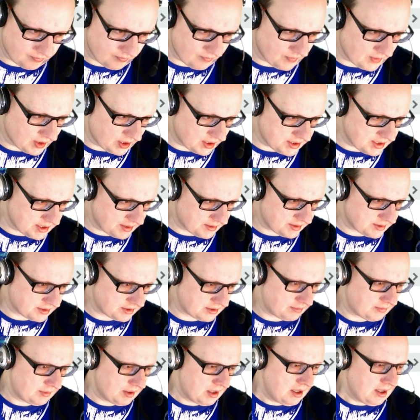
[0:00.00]
Set this
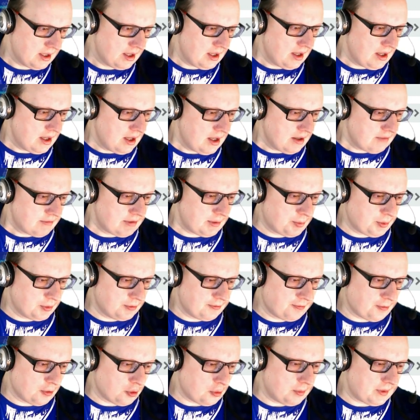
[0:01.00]
in. Ripple
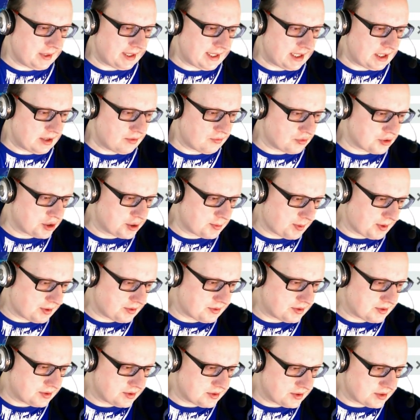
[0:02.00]
formally
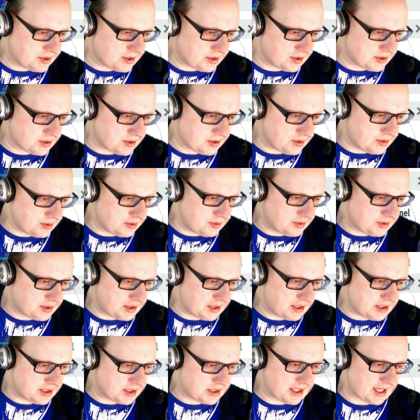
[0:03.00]
responds to
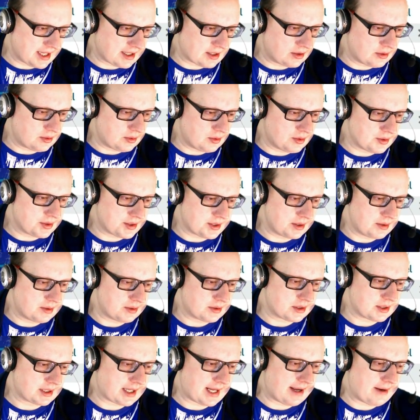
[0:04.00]
the SEC
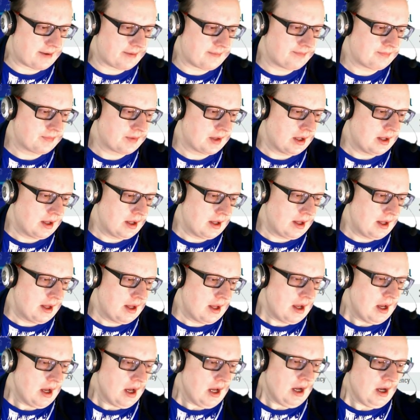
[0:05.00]
lawsuit. Now,
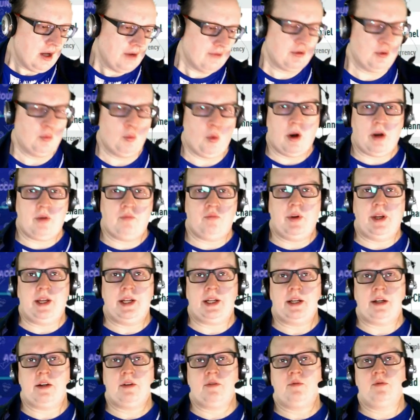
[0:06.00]
from what I'm
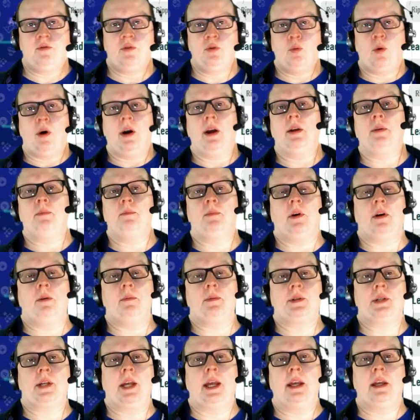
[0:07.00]
reading and from what I'm
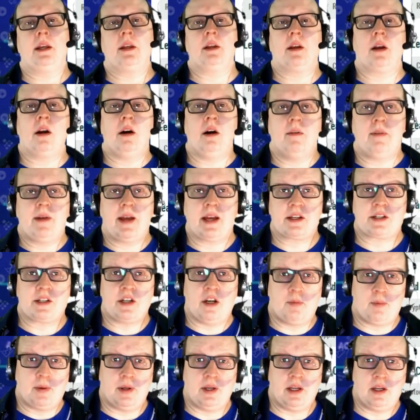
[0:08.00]
seeing of
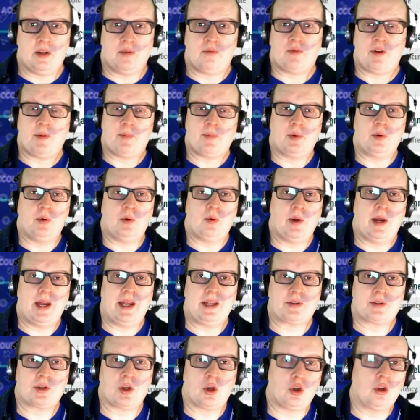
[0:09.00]
XRP and Ripple,
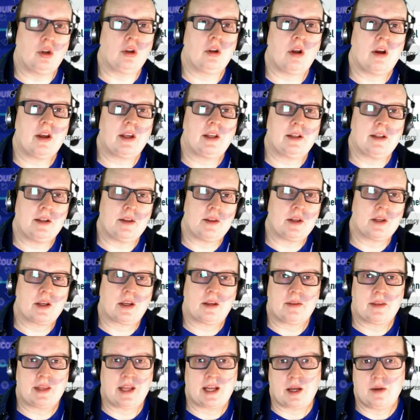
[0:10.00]
it's unlikely that
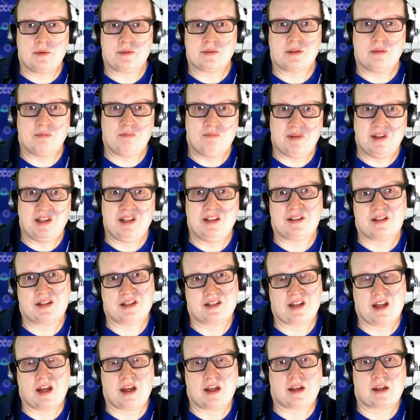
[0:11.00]
they're going to beat
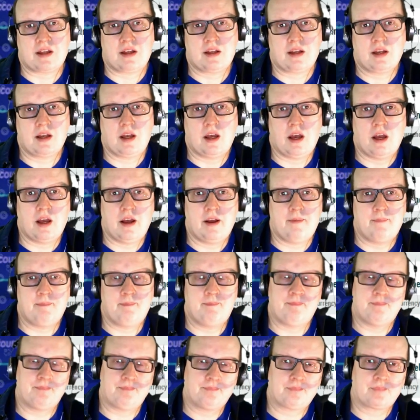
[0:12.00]
SEC.
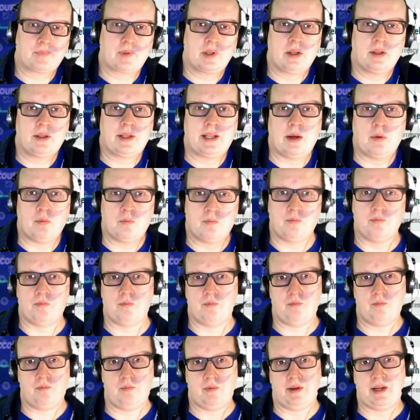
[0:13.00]
Now,
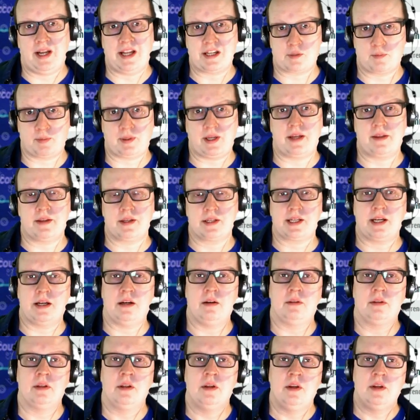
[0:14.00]
let's play this
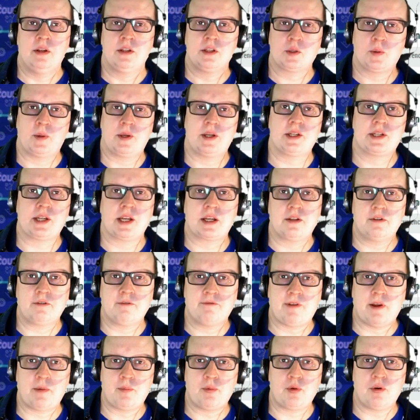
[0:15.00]
out. 22nd of
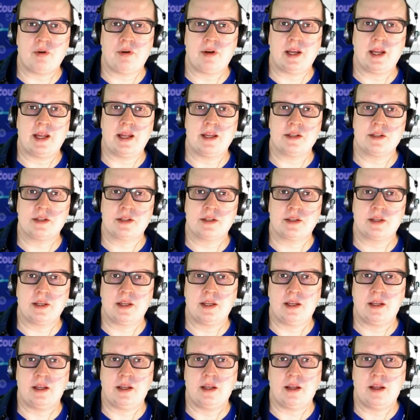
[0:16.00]
February is
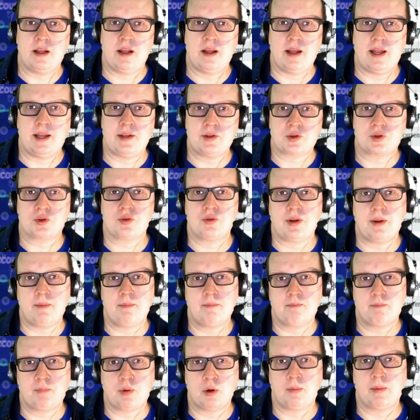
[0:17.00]
the
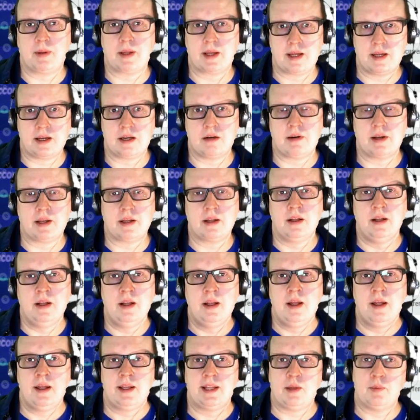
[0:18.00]
interim public hearing.
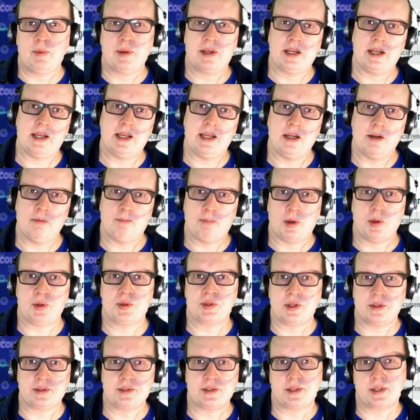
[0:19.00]
Now, we're going to hear both
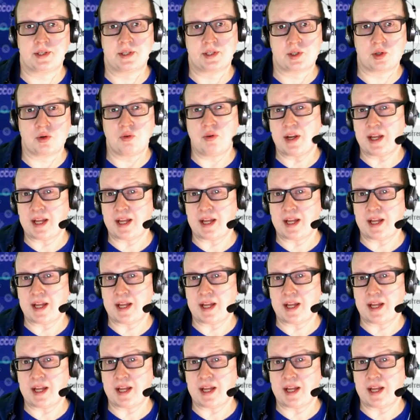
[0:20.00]
sides of the story.